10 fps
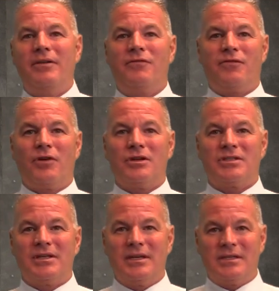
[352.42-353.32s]

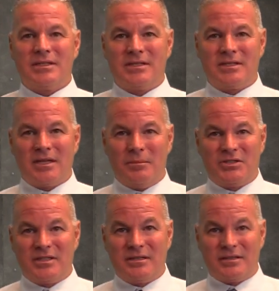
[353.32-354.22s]
first
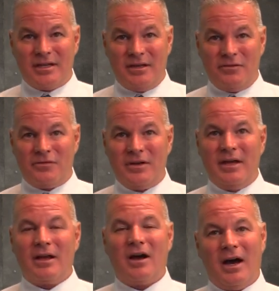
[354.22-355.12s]
substantive
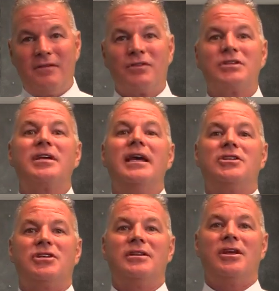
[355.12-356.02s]

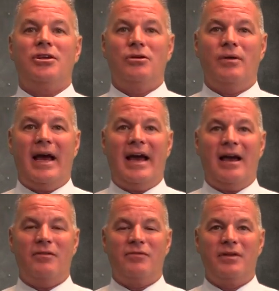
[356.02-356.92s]
conversation that you
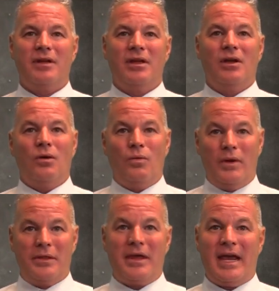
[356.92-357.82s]
have
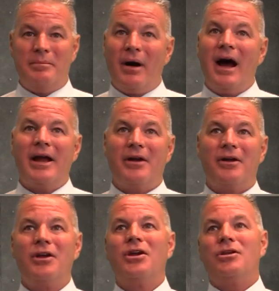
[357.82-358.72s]
with a
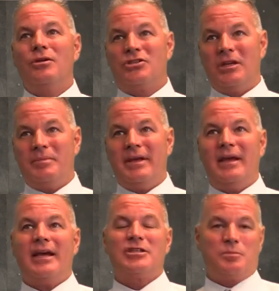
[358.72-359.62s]
buyer, you should
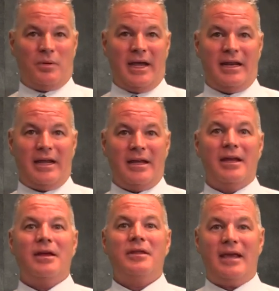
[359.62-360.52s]
be
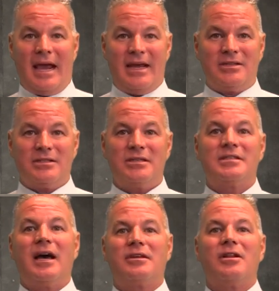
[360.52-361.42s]
explaining the agency,
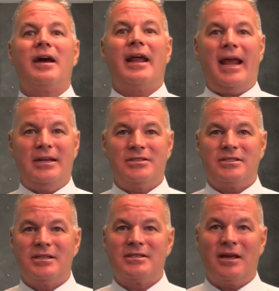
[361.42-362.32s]
South Carolina
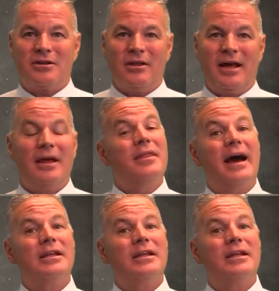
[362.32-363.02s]
agency in South Carolina. That